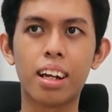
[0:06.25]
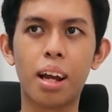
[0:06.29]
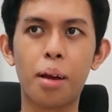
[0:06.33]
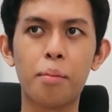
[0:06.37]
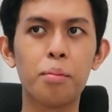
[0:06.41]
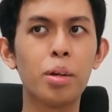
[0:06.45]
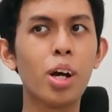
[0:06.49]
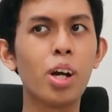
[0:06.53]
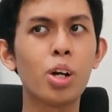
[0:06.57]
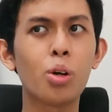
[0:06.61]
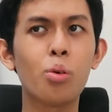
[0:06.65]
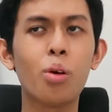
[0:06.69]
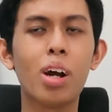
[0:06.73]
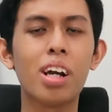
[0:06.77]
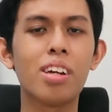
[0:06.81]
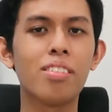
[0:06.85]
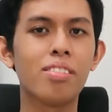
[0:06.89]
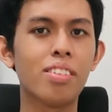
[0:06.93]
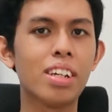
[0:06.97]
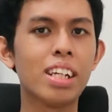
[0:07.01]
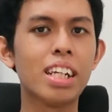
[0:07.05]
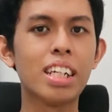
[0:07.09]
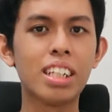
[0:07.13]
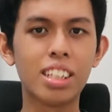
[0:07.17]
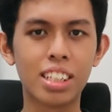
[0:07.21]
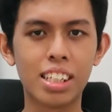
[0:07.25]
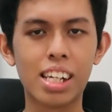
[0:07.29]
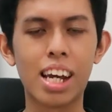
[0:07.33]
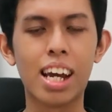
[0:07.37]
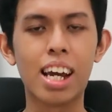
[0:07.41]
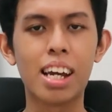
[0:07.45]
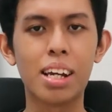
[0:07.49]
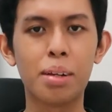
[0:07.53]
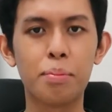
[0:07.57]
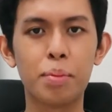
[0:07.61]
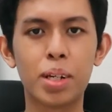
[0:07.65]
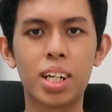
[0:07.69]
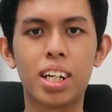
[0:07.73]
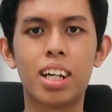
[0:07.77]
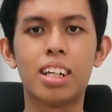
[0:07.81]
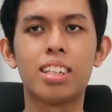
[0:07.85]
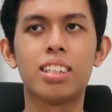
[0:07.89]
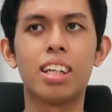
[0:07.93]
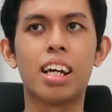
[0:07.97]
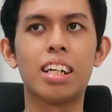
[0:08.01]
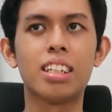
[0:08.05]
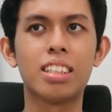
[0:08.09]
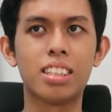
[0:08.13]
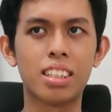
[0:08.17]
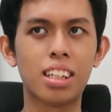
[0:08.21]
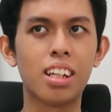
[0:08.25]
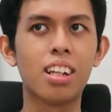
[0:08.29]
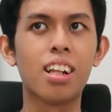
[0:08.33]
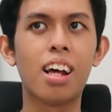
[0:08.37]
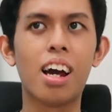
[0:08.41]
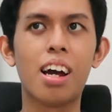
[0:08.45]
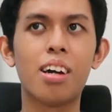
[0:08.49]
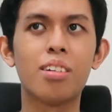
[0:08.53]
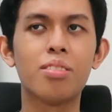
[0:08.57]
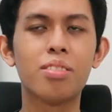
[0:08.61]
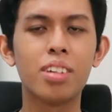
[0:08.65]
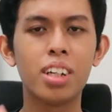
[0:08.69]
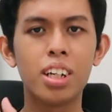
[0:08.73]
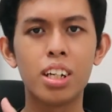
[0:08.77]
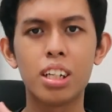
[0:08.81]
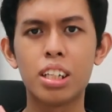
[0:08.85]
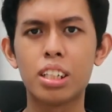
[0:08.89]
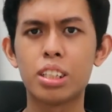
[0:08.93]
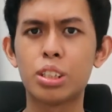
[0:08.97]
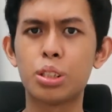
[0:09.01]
I'm not quite finished yet because I still have